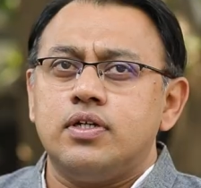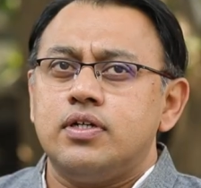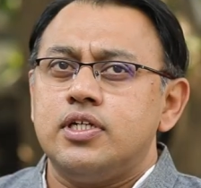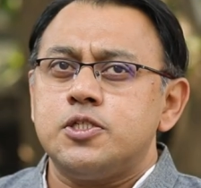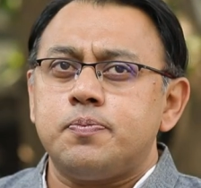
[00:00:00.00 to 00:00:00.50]
uh,
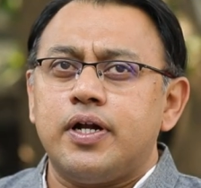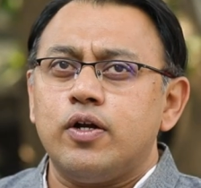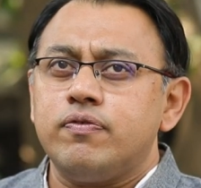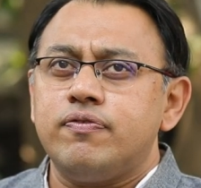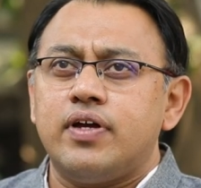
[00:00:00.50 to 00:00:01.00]
in
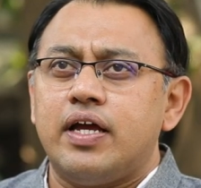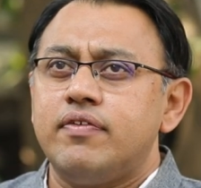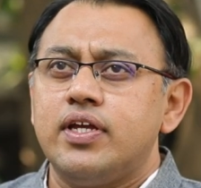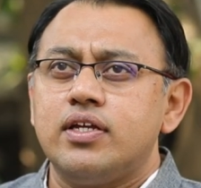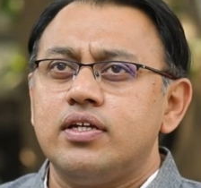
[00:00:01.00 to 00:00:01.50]
spite of
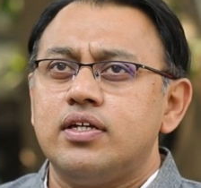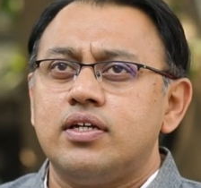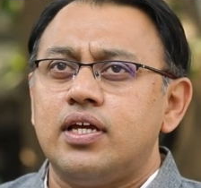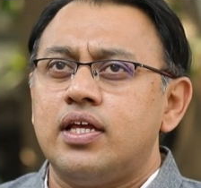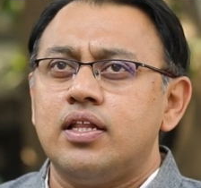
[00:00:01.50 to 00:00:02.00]
having
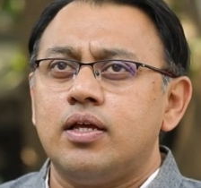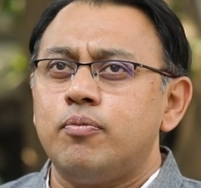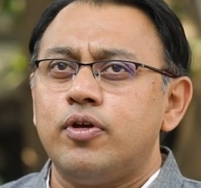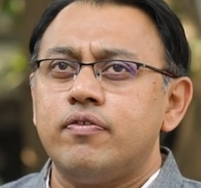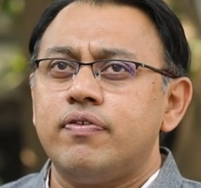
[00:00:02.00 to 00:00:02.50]
uh, n
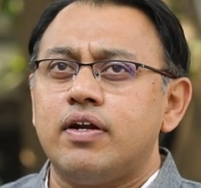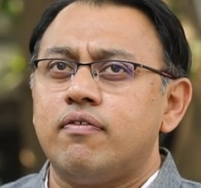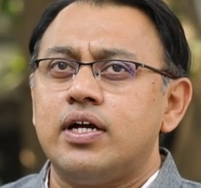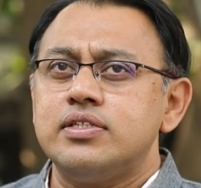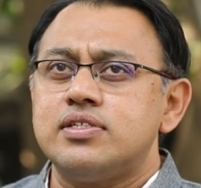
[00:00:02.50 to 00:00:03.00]
number of
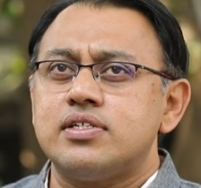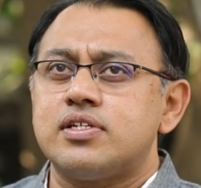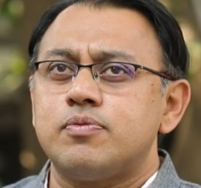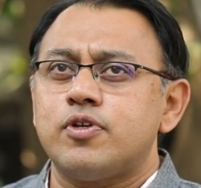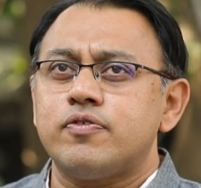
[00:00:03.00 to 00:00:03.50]
advanced
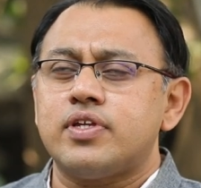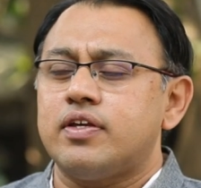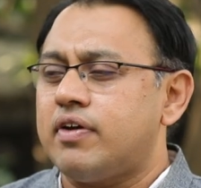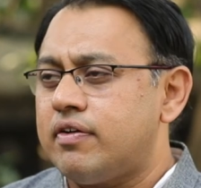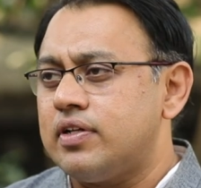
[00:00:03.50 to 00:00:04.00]
systems of
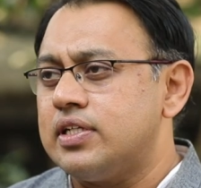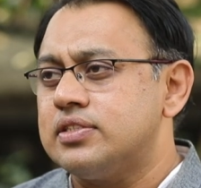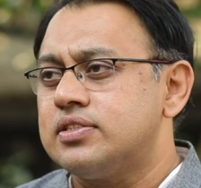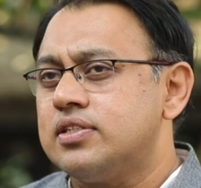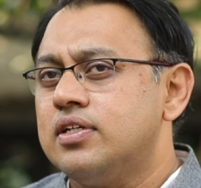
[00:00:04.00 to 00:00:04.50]

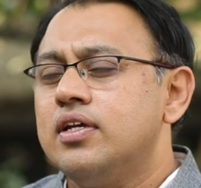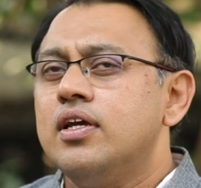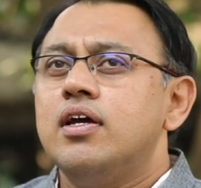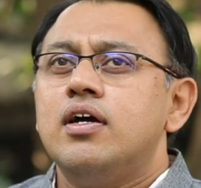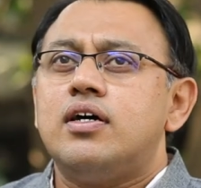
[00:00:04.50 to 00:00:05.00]
surveillance,
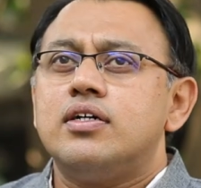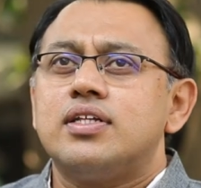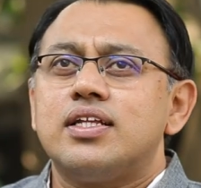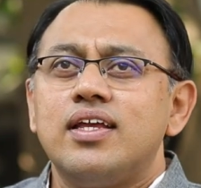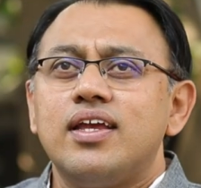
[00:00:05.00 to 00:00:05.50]

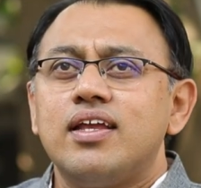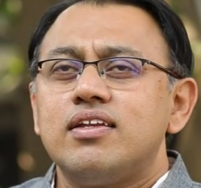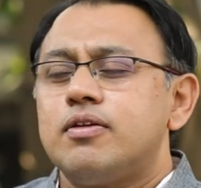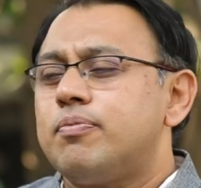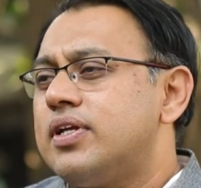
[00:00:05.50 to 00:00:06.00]
nothing
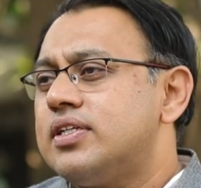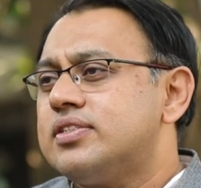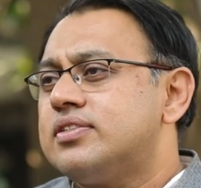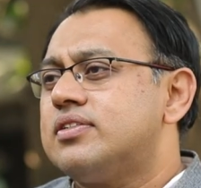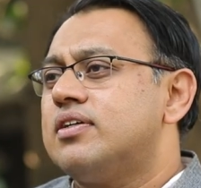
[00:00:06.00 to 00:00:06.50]
can
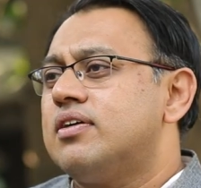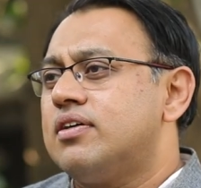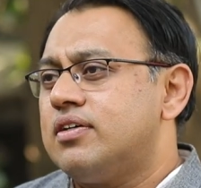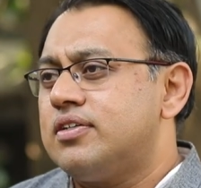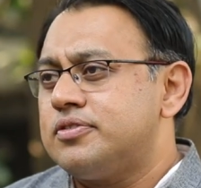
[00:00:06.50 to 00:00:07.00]
replace
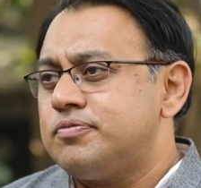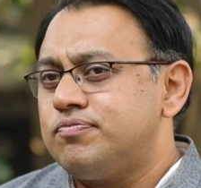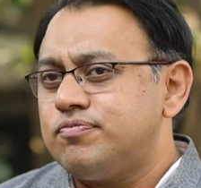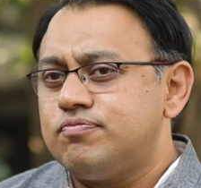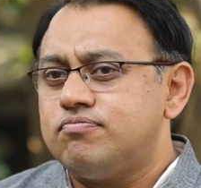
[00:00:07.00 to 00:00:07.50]
uh,
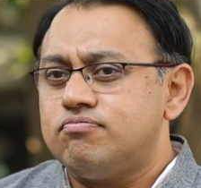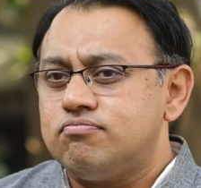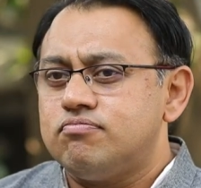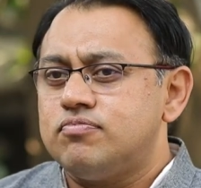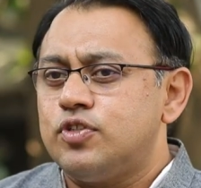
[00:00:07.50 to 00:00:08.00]

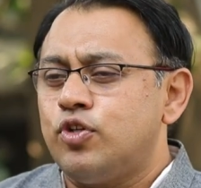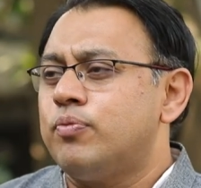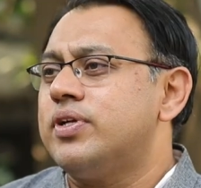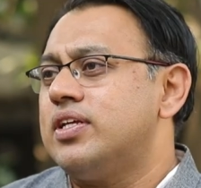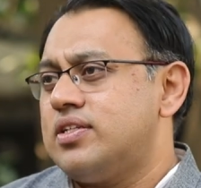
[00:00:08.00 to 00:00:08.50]

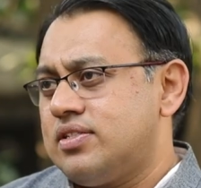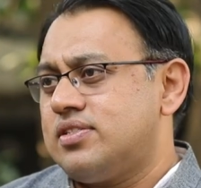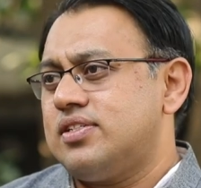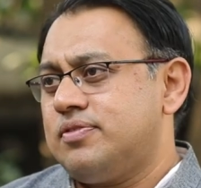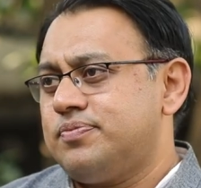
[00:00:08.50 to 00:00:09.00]
human
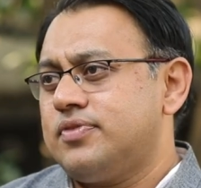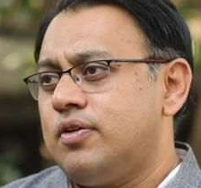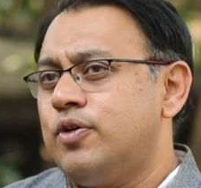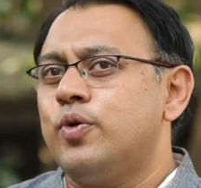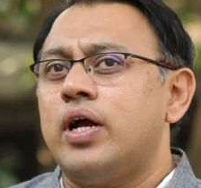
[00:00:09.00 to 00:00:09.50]
agency.
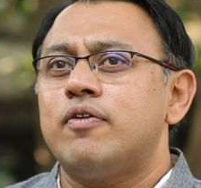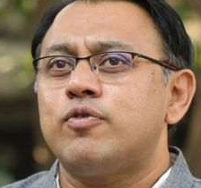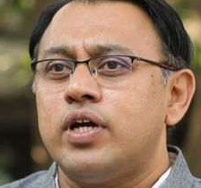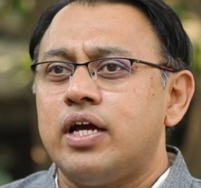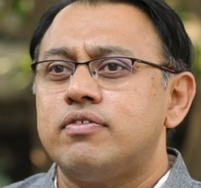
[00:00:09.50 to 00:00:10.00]
You
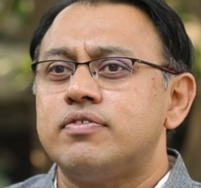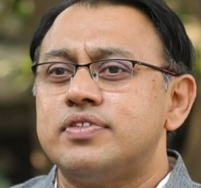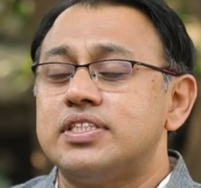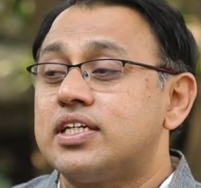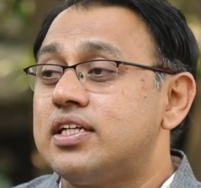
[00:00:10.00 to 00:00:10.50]
have to have a
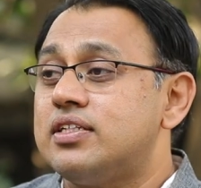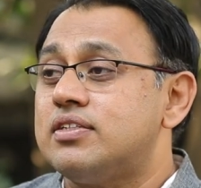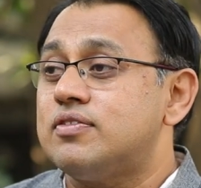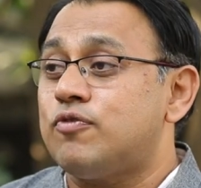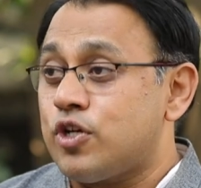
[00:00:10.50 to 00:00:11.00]

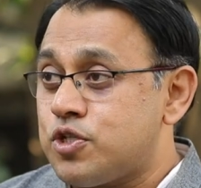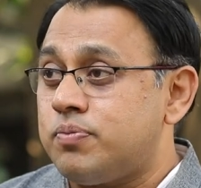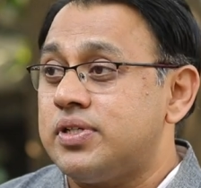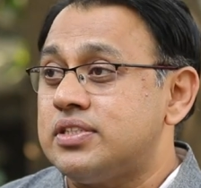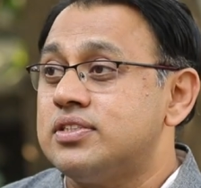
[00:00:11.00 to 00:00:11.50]
physical
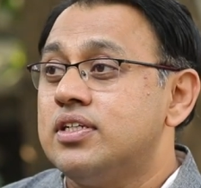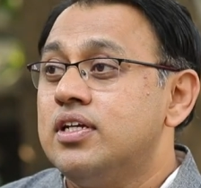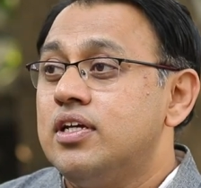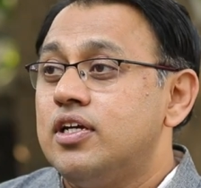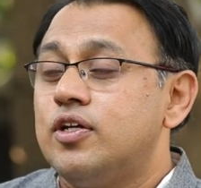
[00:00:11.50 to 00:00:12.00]
watchman
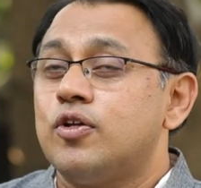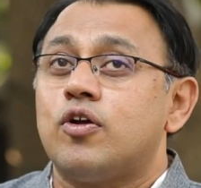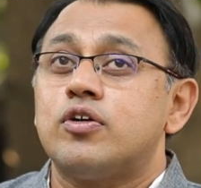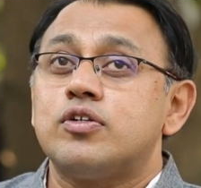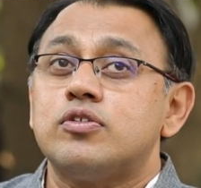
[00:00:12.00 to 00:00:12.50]
in
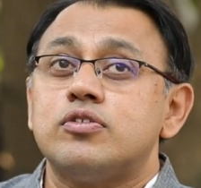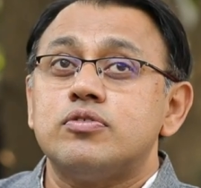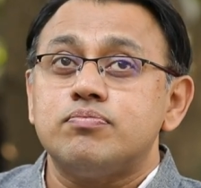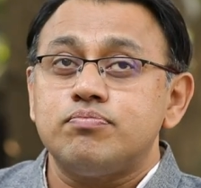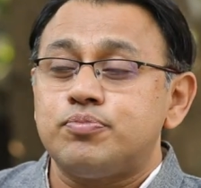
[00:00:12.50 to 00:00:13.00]
order
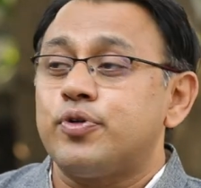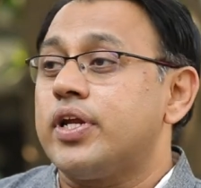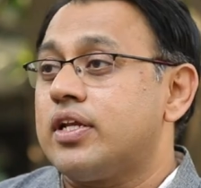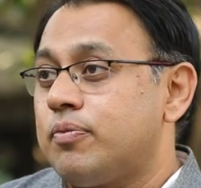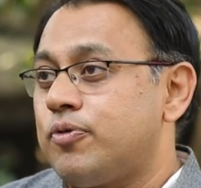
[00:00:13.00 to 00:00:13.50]
to
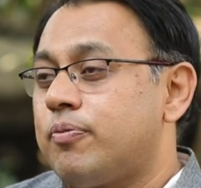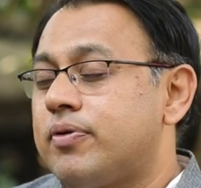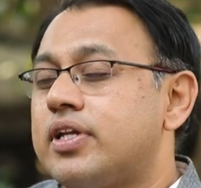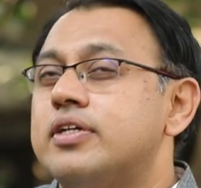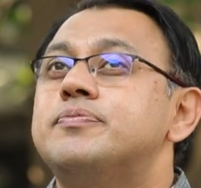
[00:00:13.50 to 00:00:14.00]
protect the
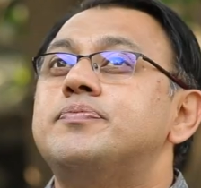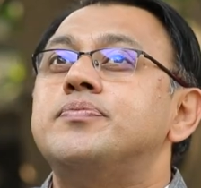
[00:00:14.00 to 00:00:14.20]
property.